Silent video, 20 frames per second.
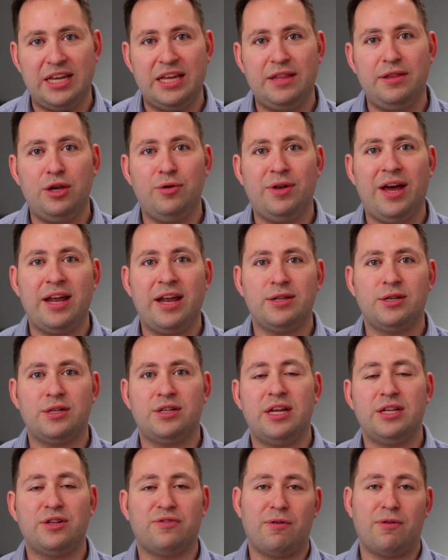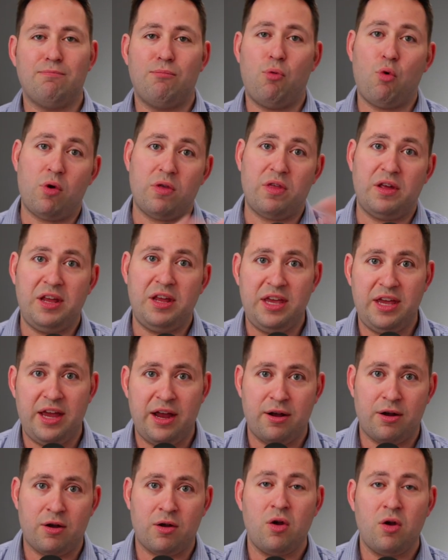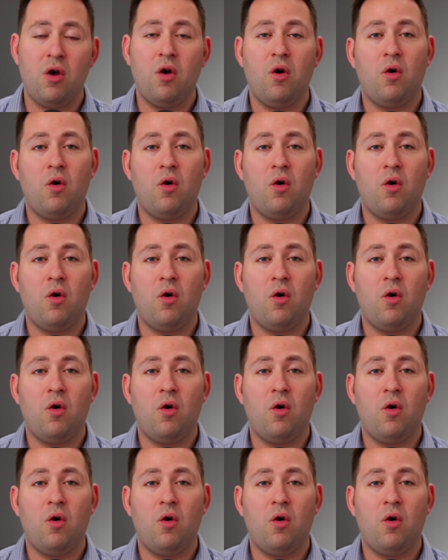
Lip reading: in the United States for more than a year